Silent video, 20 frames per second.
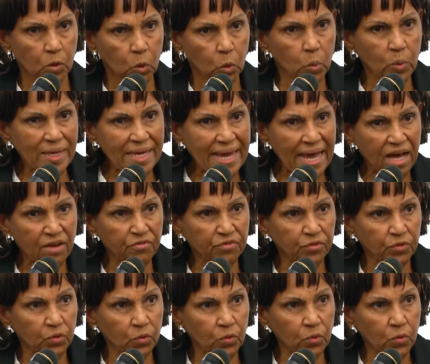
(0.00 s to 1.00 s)
we
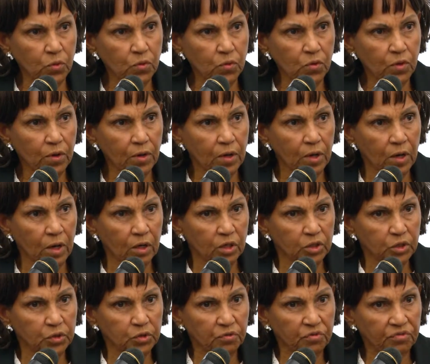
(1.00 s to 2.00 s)
have to
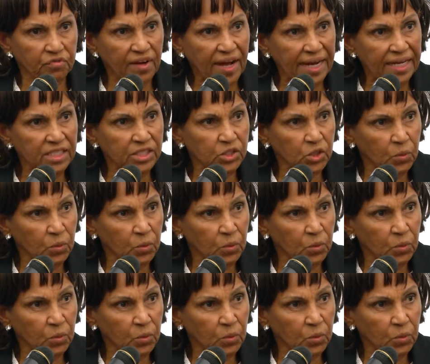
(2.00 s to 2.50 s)
suffice